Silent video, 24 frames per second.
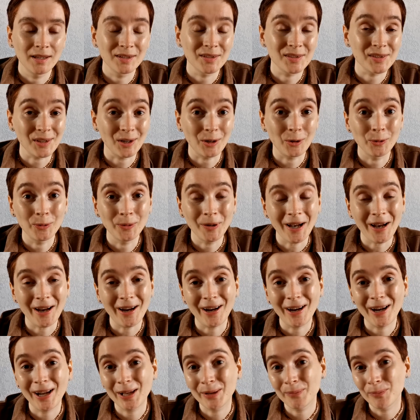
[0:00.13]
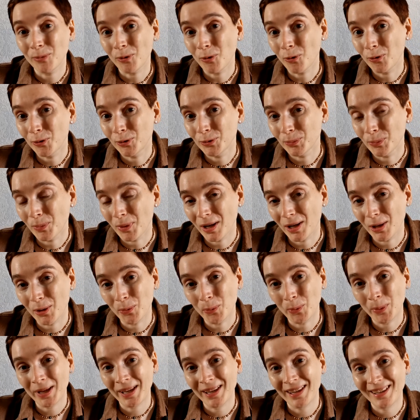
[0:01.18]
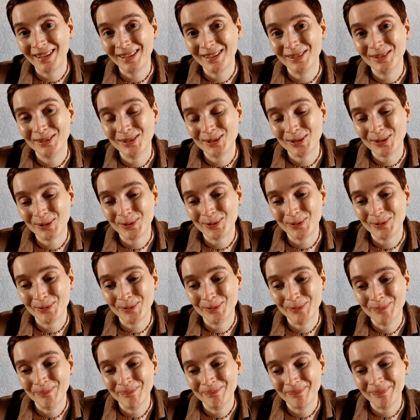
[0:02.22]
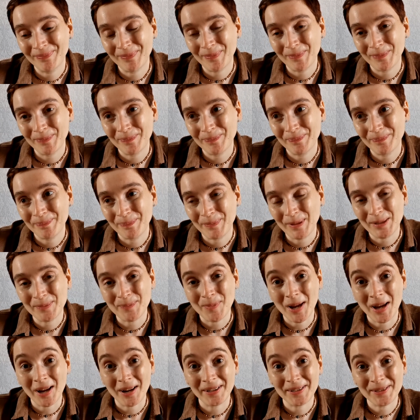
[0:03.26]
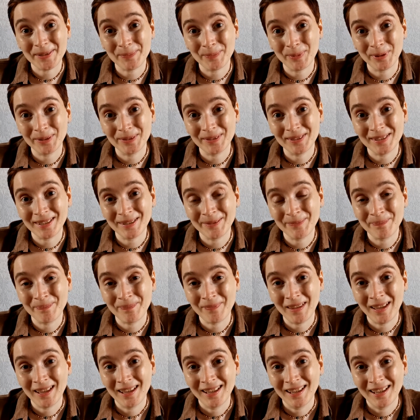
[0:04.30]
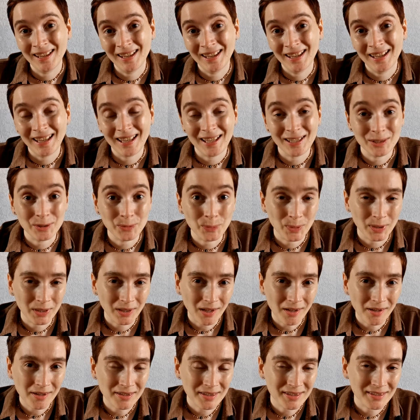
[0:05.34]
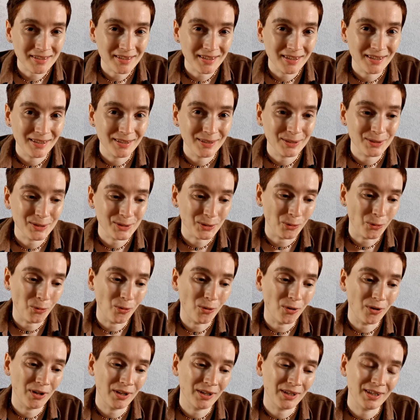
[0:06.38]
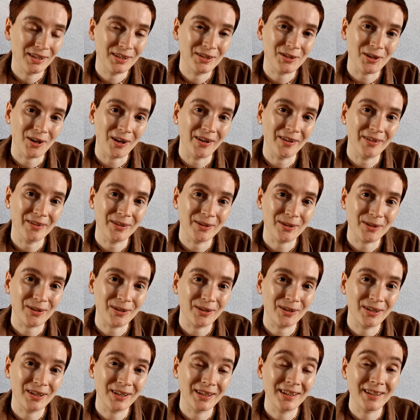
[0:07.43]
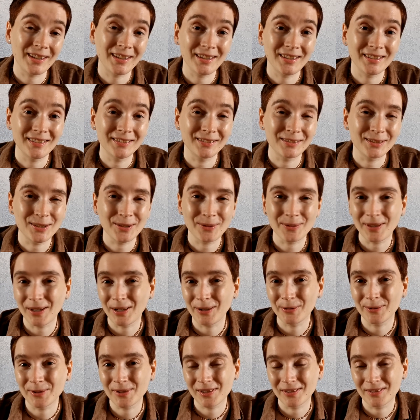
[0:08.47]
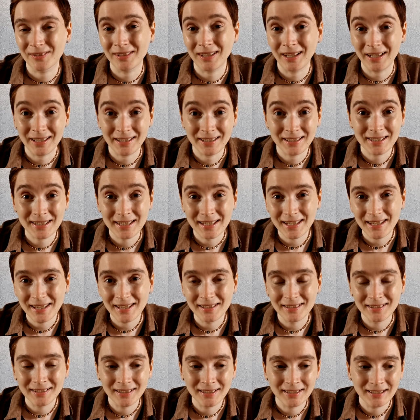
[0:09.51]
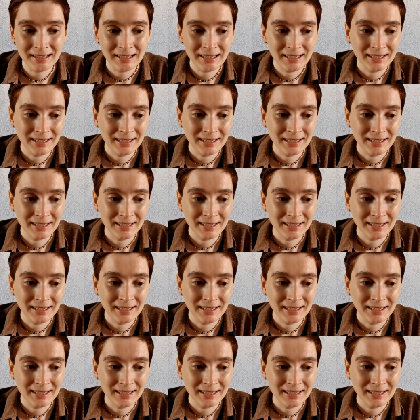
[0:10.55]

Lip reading: So I'm on my way to meet my husband, and we last saw each other in 2019.